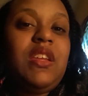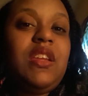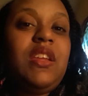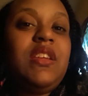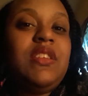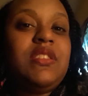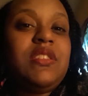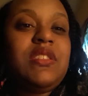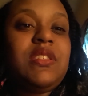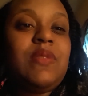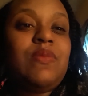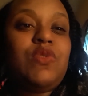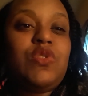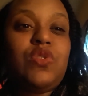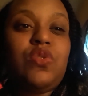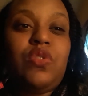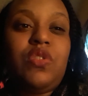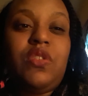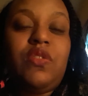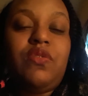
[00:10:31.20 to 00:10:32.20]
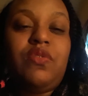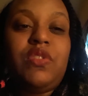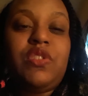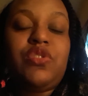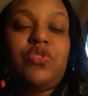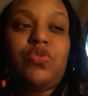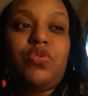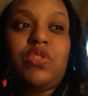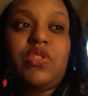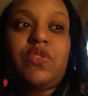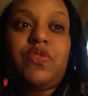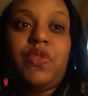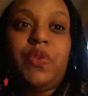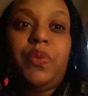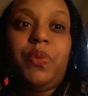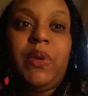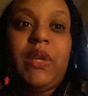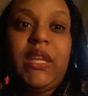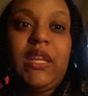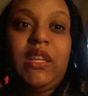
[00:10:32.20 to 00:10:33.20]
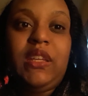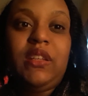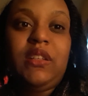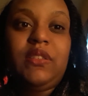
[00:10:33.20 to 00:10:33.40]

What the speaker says: in some sort of resourceful way.